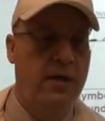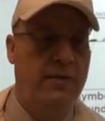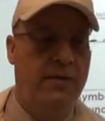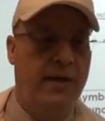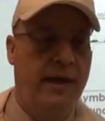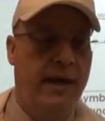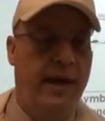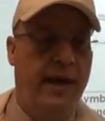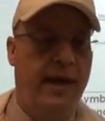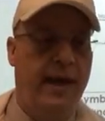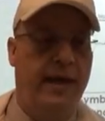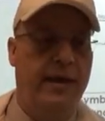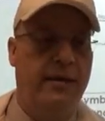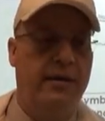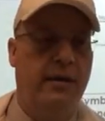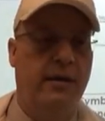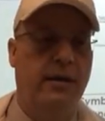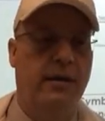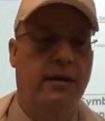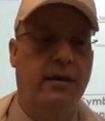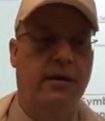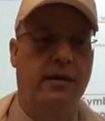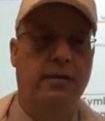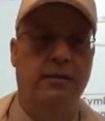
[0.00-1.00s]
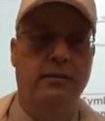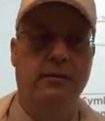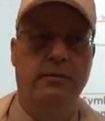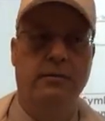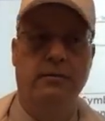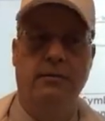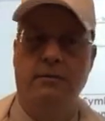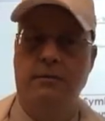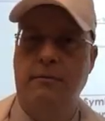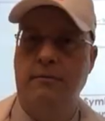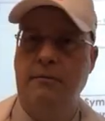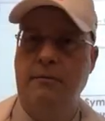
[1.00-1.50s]
They had
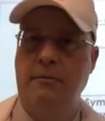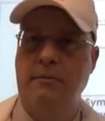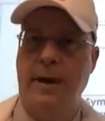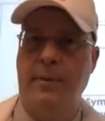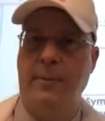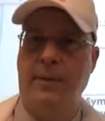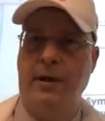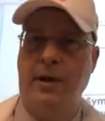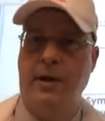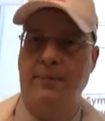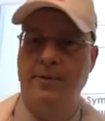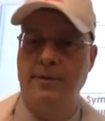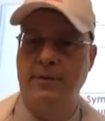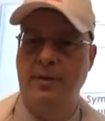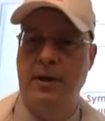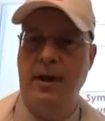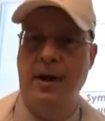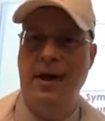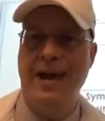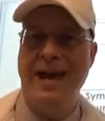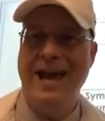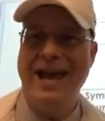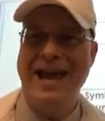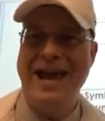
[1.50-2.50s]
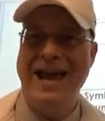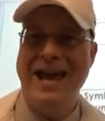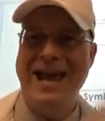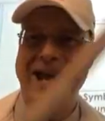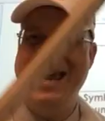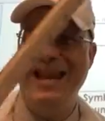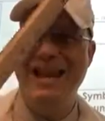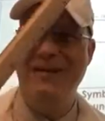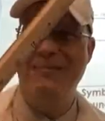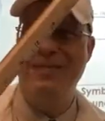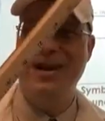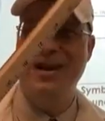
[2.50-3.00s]
paper clips
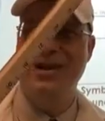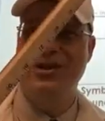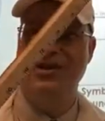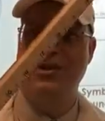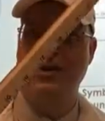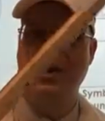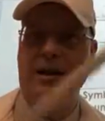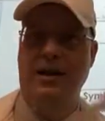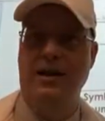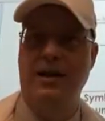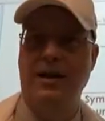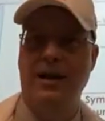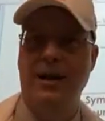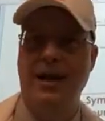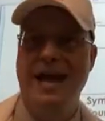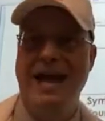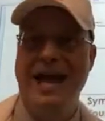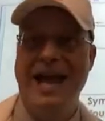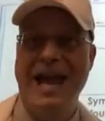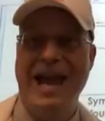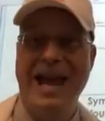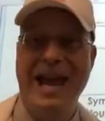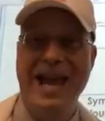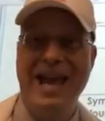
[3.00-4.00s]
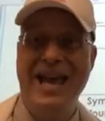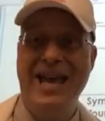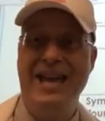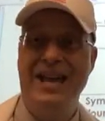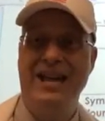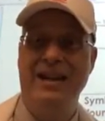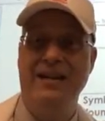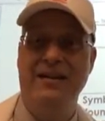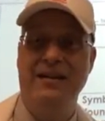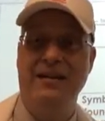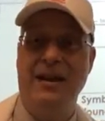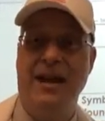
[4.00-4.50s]
and a meter stick.
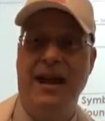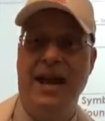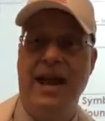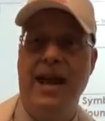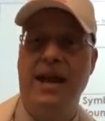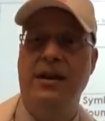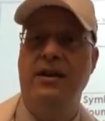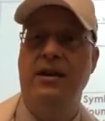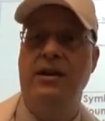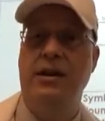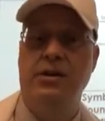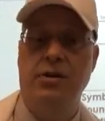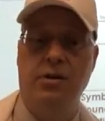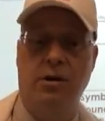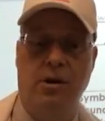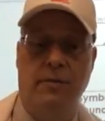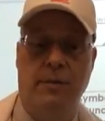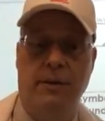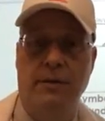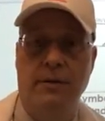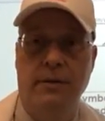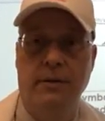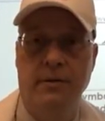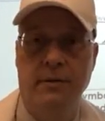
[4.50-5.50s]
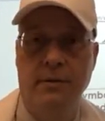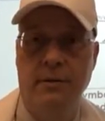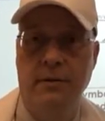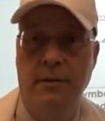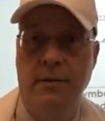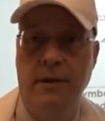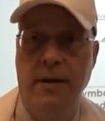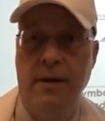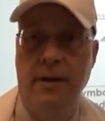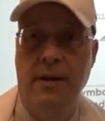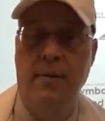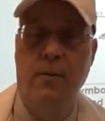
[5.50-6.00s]
And they had to determine,
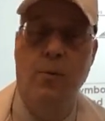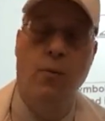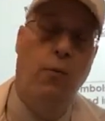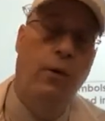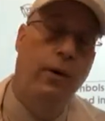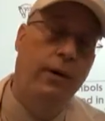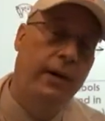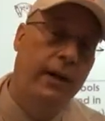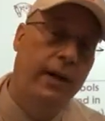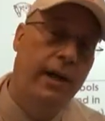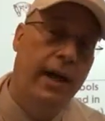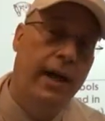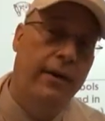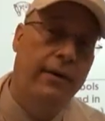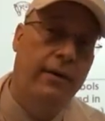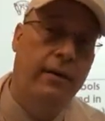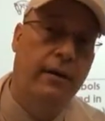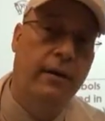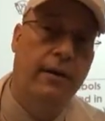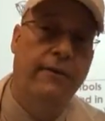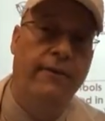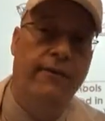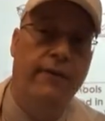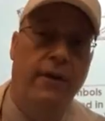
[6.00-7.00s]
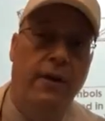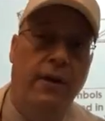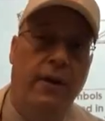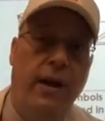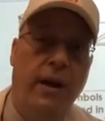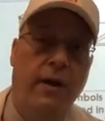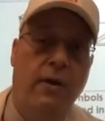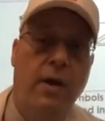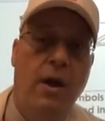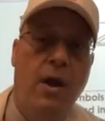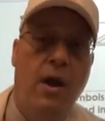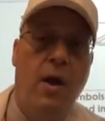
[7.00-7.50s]
work together, and figure
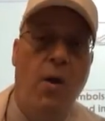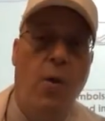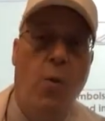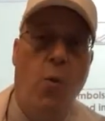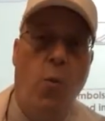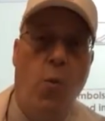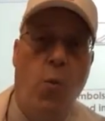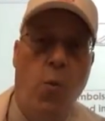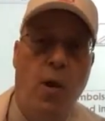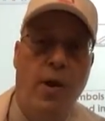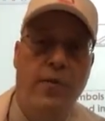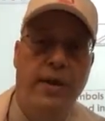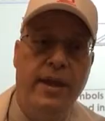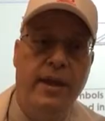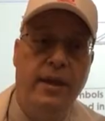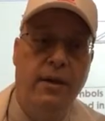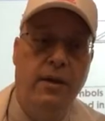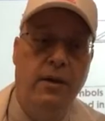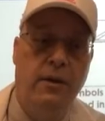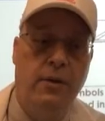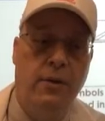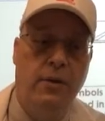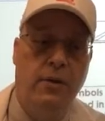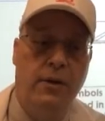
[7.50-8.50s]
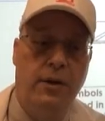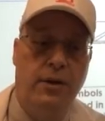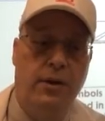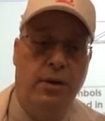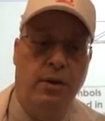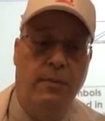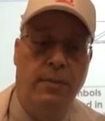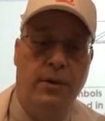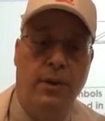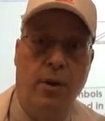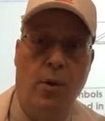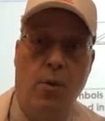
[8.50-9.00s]
out what they needed to do to
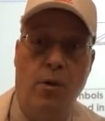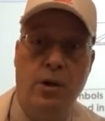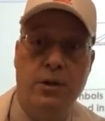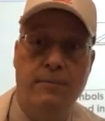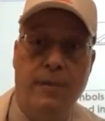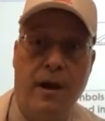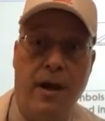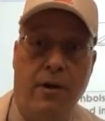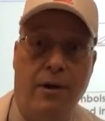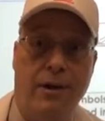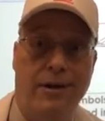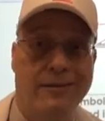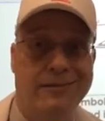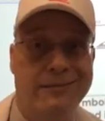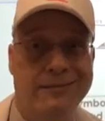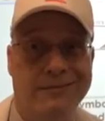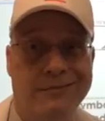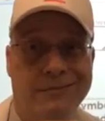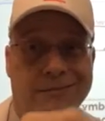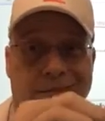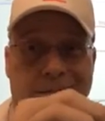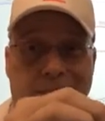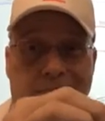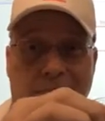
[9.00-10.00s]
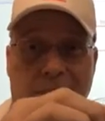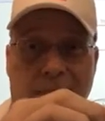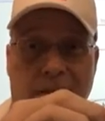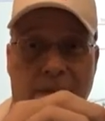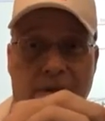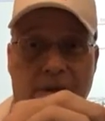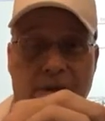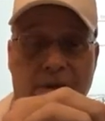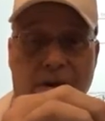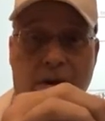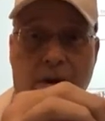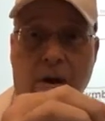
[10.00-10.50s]
determine the horsepower of
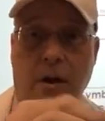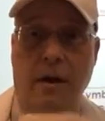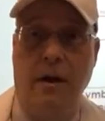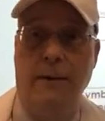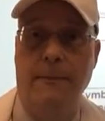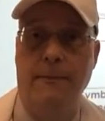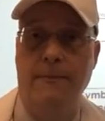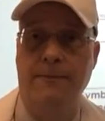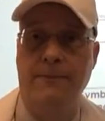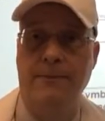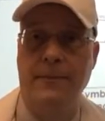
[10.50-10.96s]
this car.